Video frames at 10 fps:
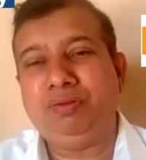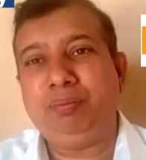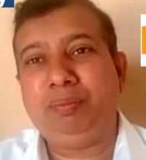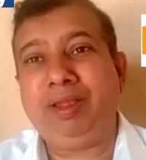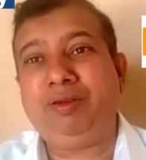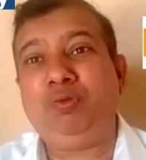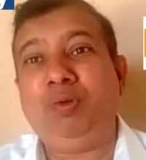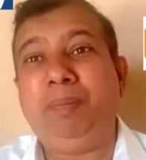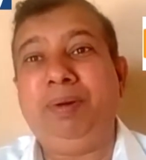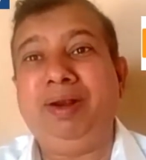Page
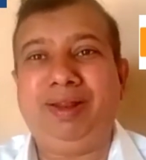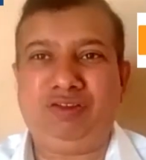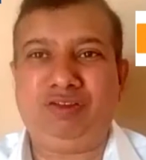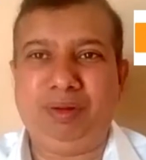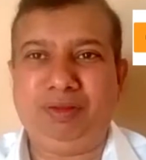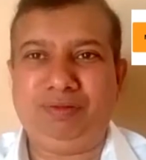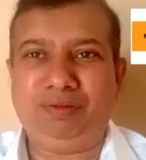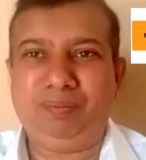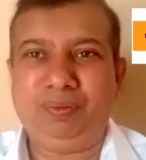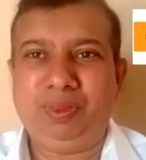swapping takes place.
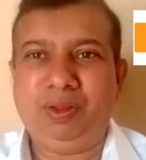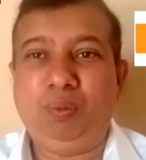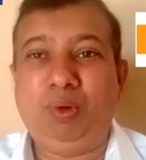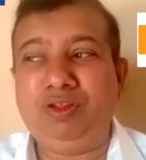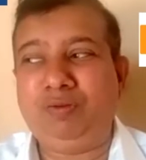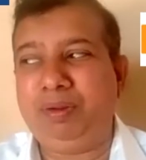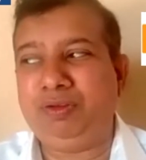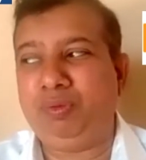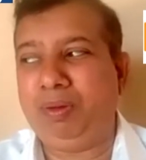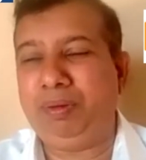What is page
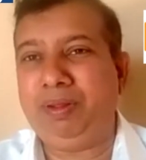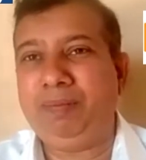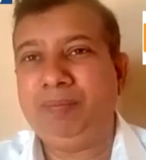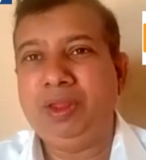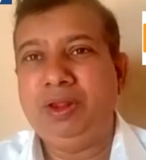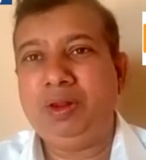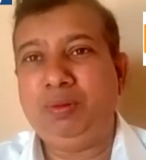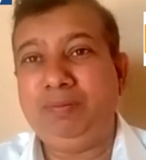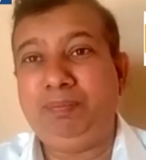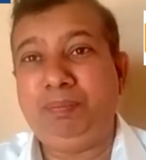swapping? Now,
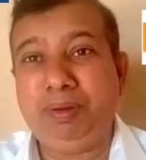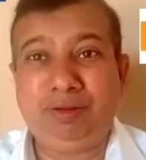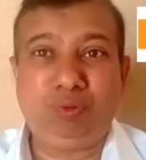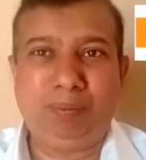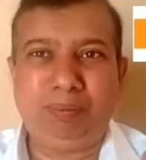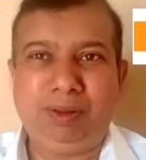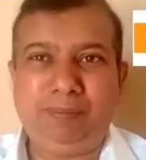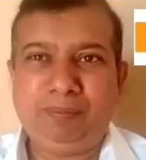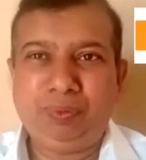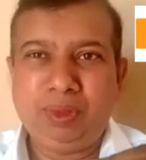in page swapping,
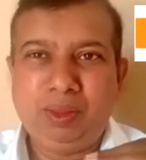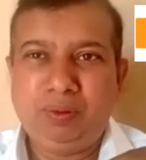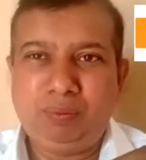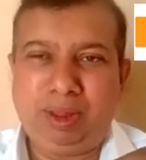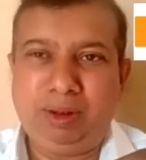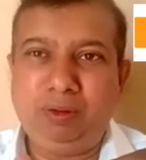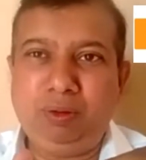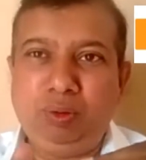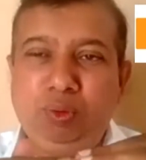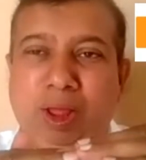when
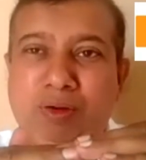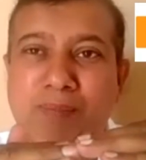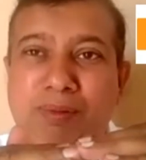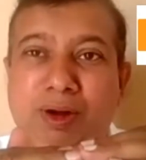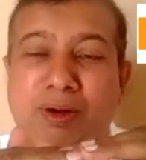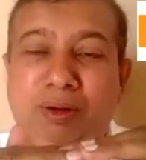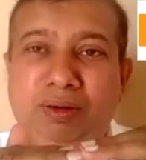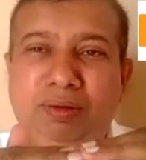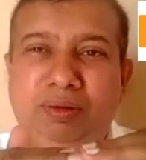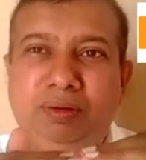you have completed
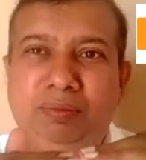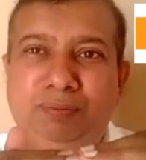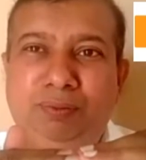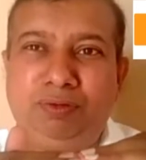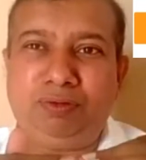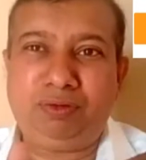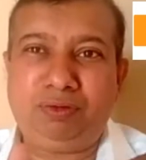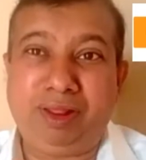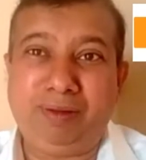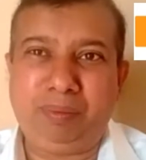first
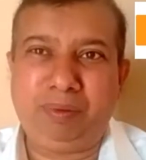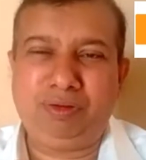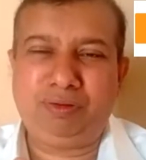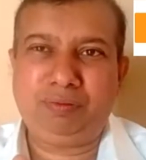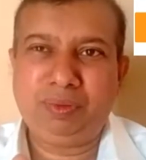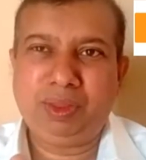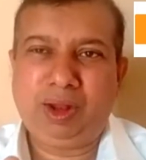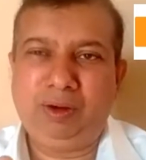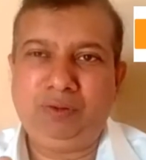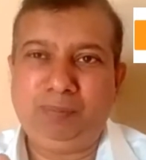10 pages,
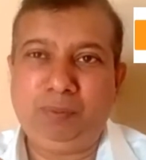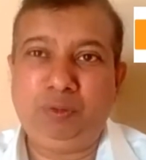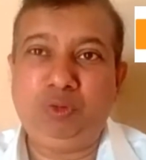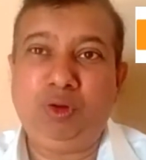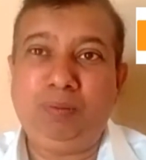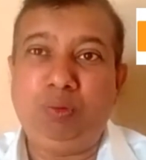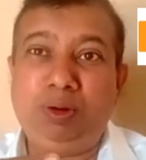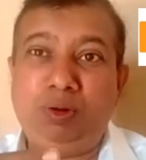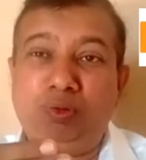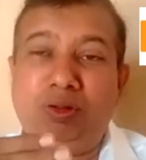and suppose you are
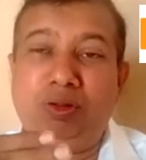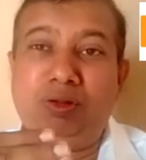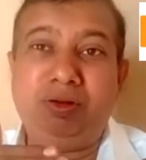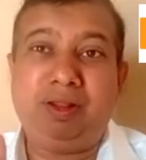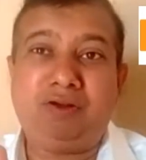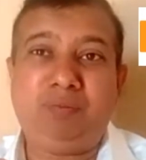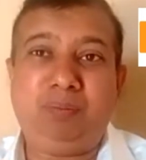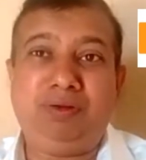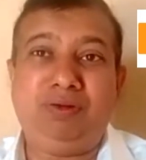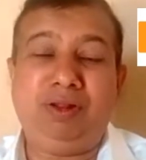moving to the next
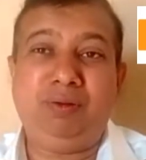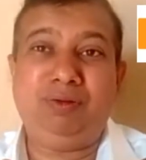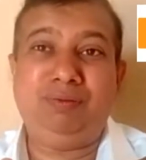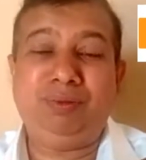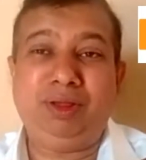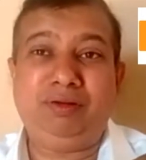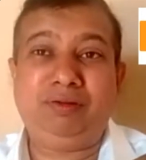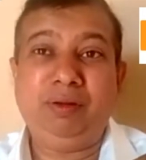page, 11th page,